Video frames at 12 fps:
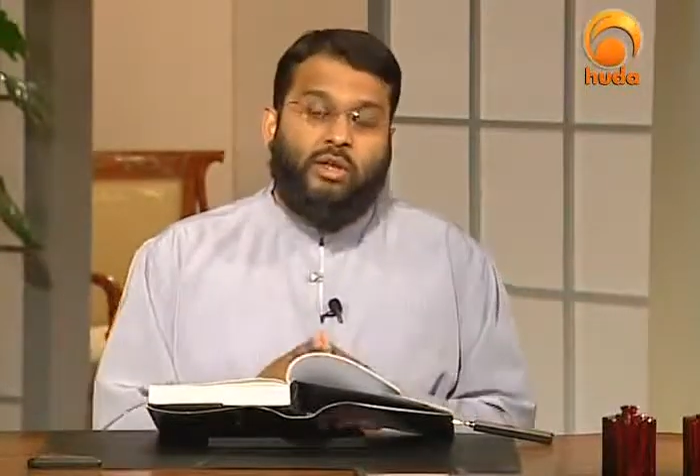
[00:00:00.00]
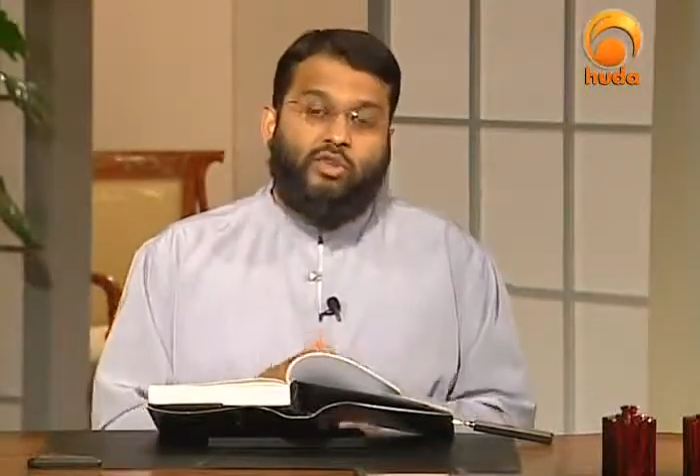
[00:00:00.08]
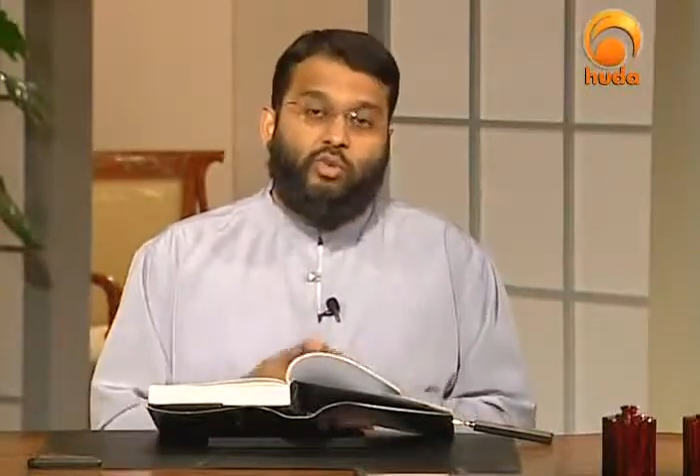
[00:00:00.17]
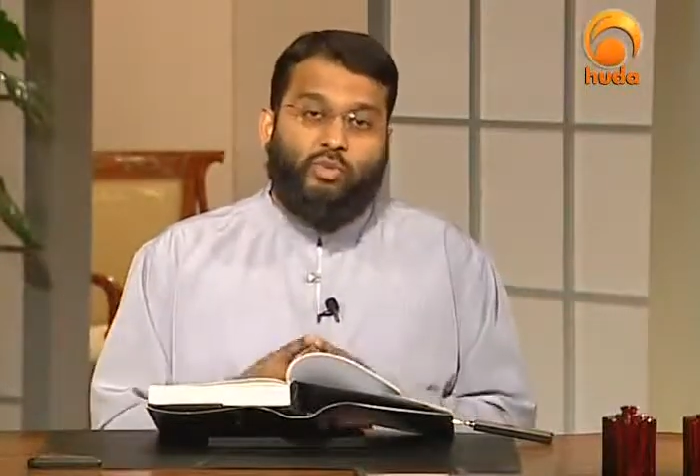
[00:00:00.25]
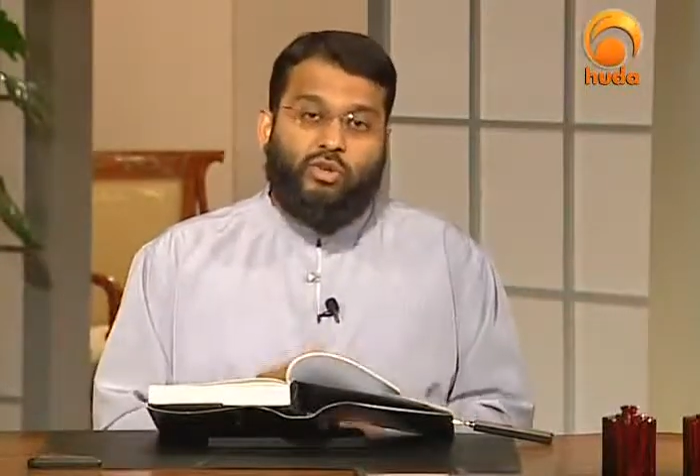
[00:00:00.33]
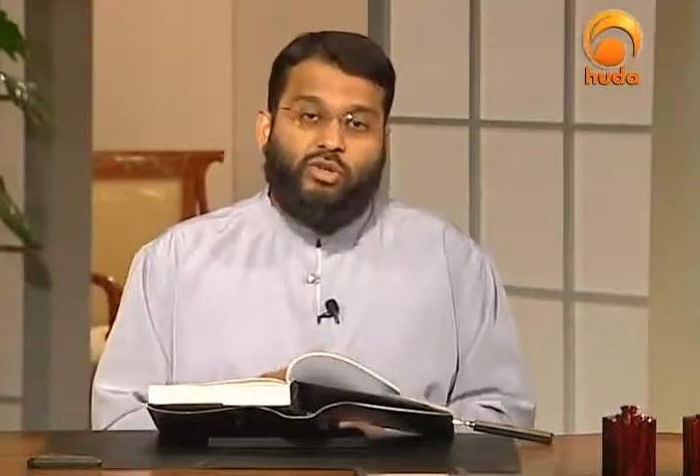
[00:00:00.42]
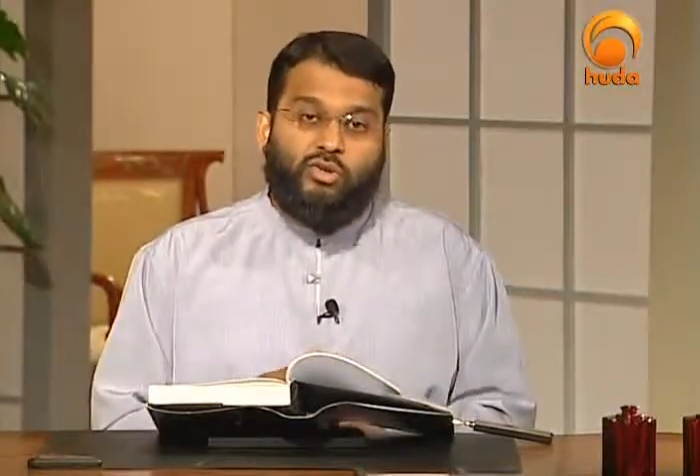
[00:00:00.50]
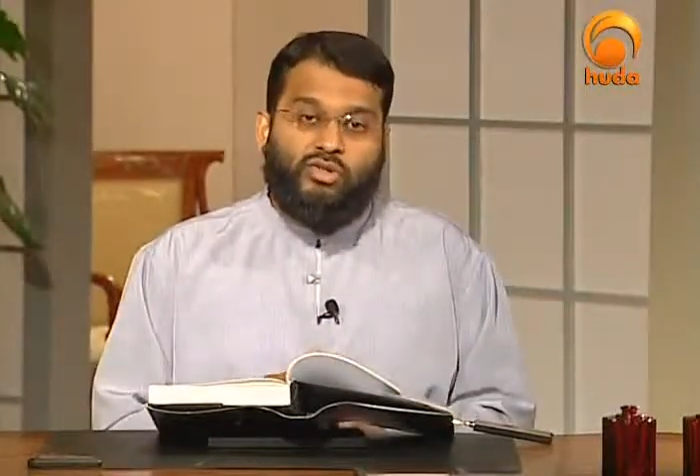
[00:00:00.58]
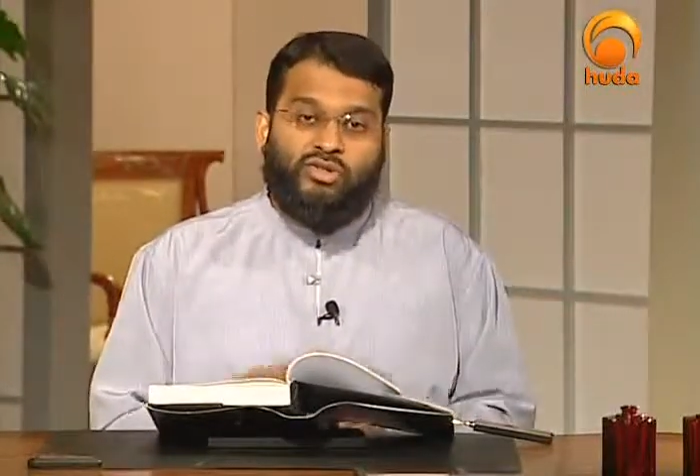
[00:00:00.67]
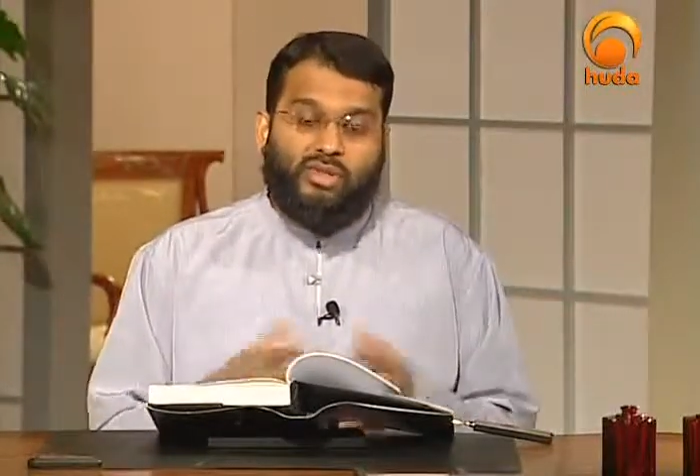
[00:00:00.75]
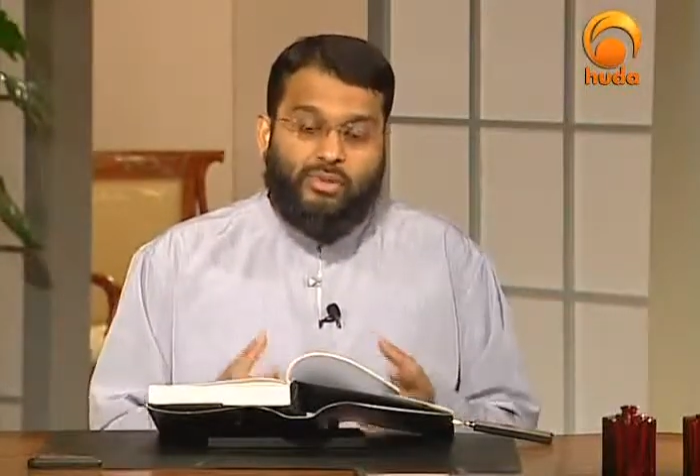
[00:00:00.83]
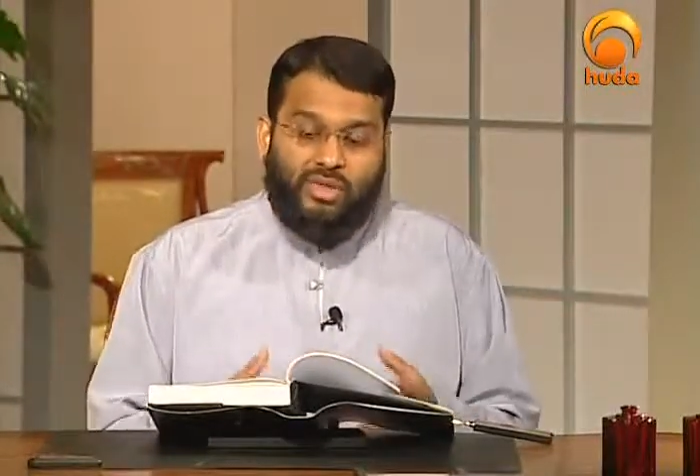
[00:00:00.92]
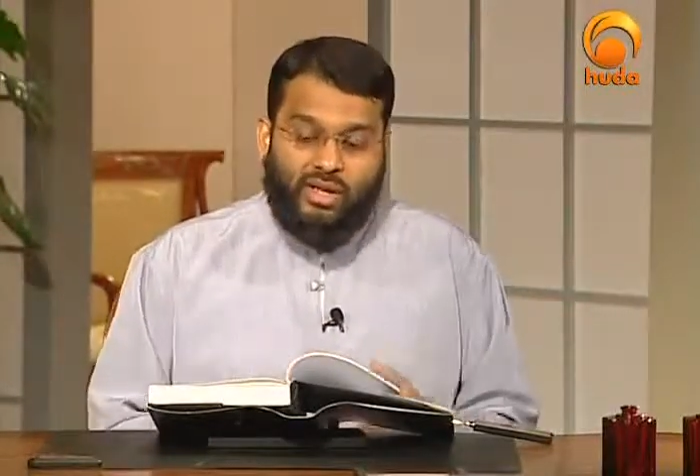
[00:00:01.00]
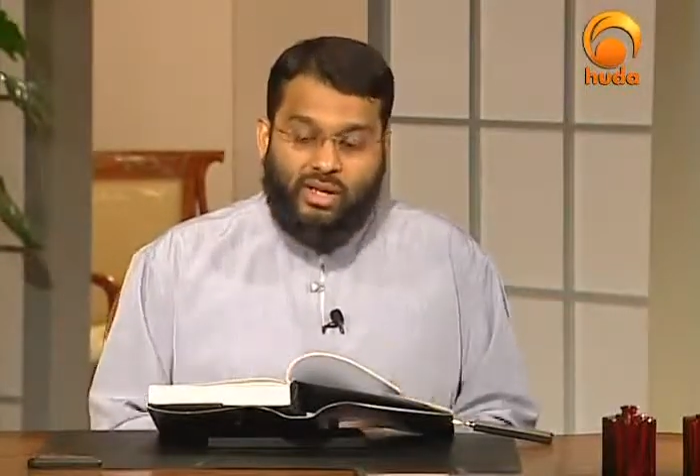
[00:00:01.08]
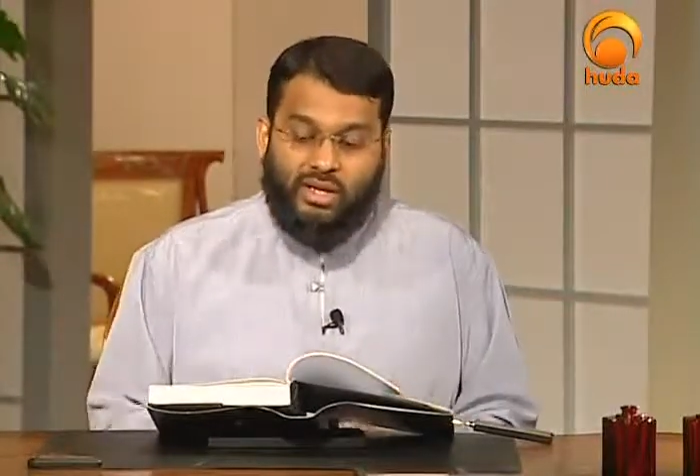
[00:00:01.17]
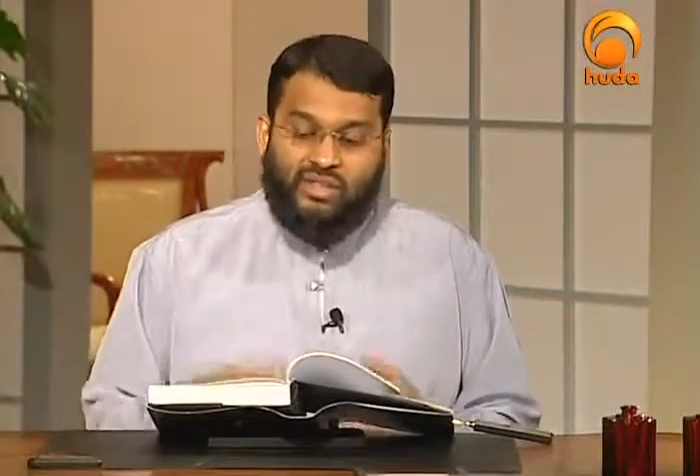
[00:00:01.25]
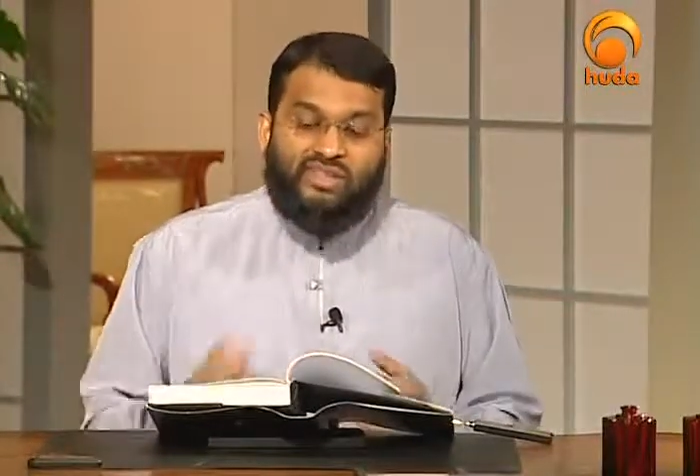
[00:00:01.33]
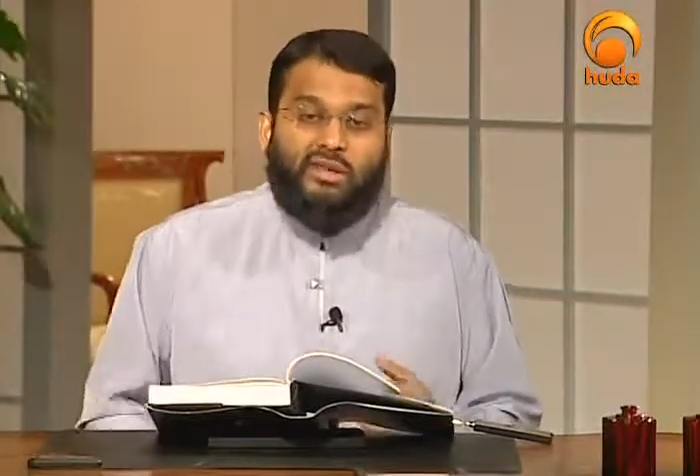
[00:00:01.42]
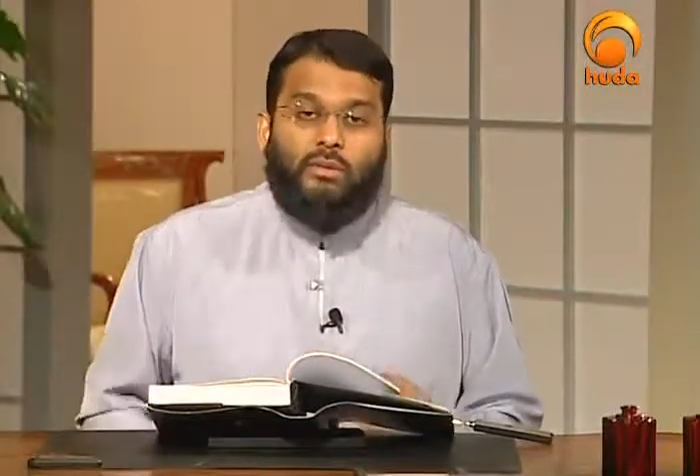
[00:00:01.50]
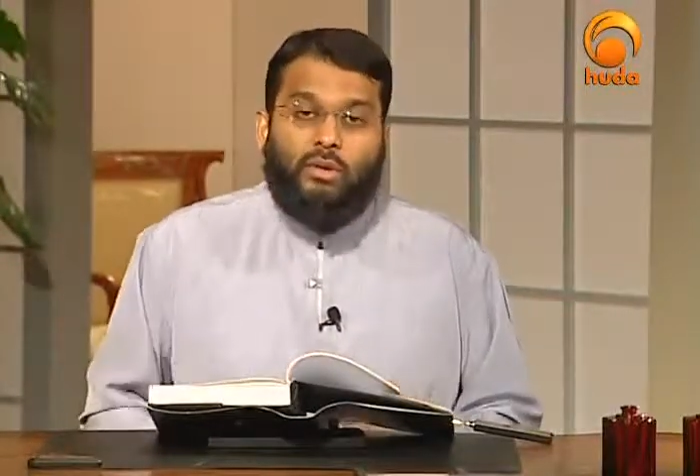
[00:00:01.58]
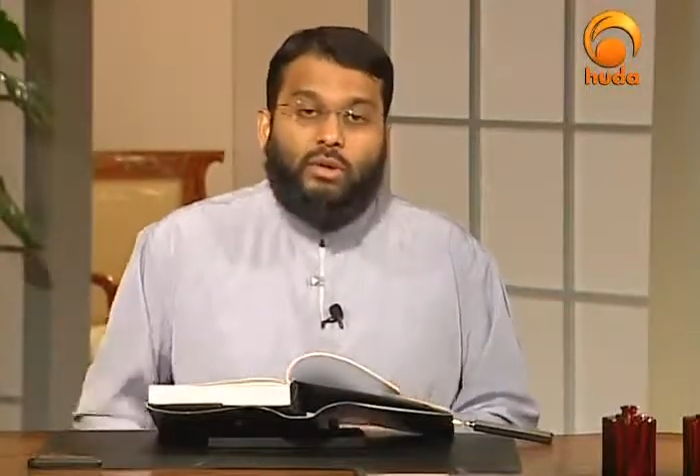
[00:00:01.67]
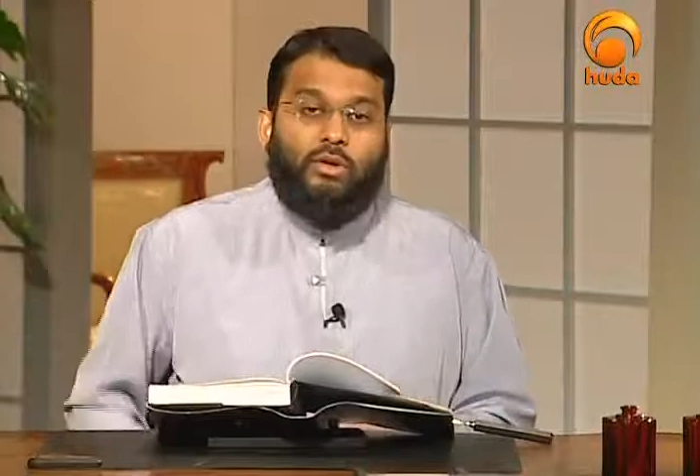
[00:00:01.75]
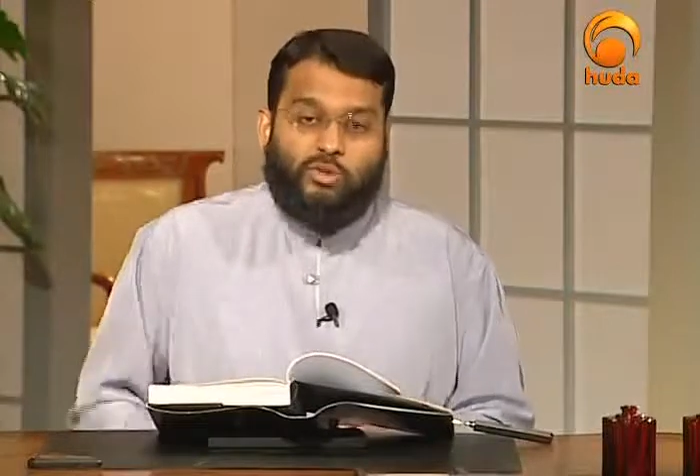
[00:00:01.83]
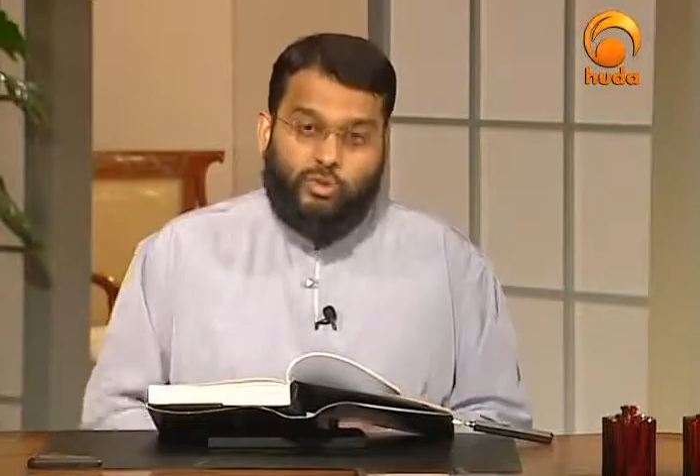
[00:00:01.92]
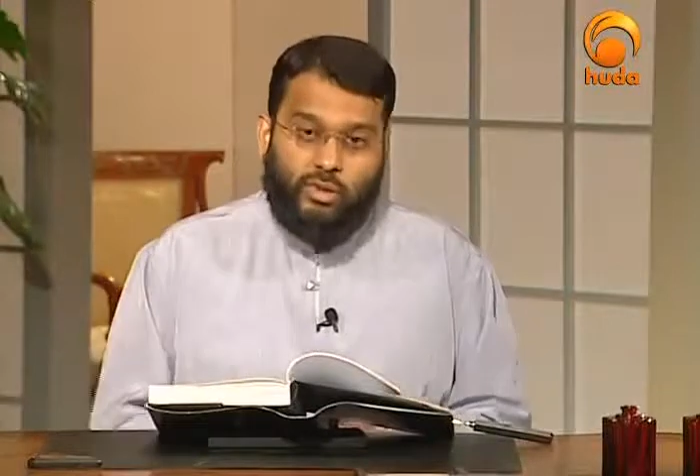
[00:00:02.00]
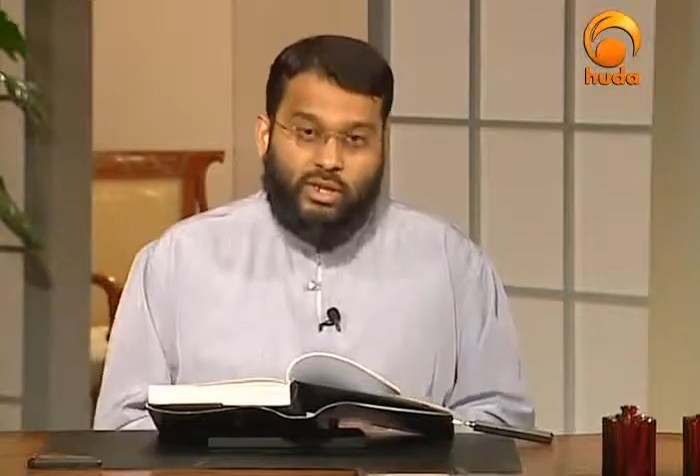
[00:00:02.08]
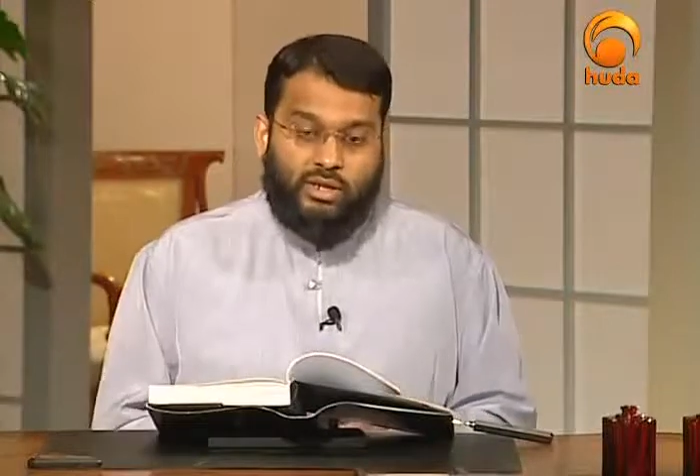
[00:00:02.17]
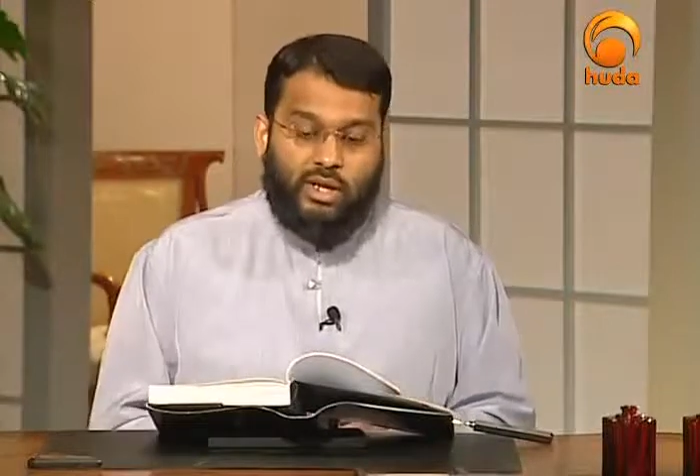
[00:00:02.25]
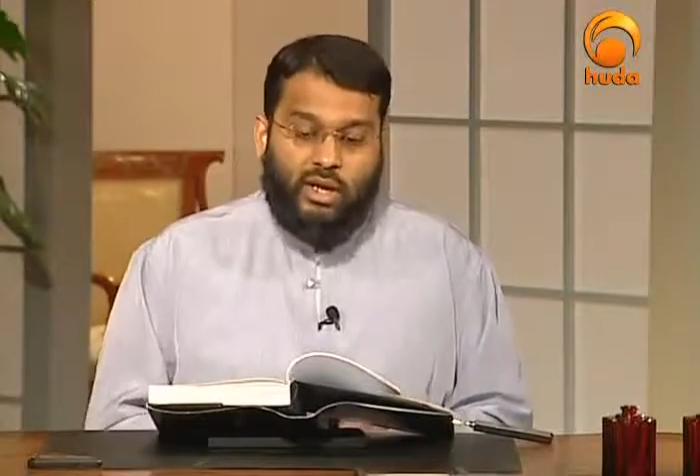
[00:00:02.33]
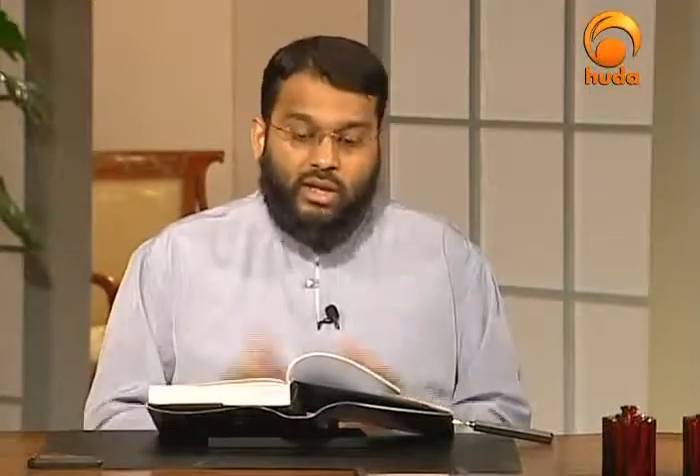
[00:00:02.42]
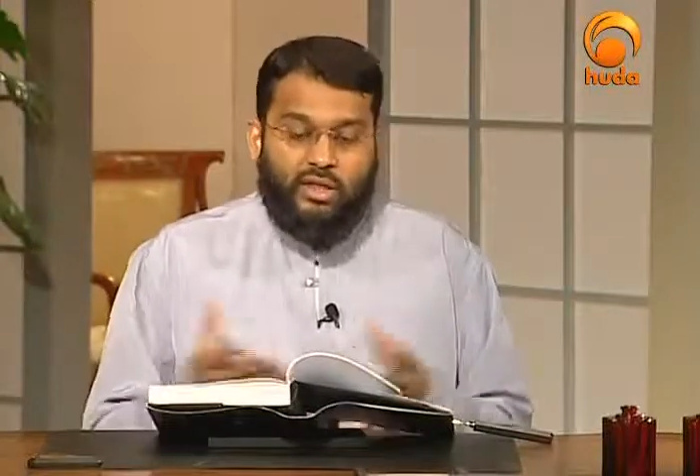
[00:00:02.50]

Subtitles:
to produce something similar to it.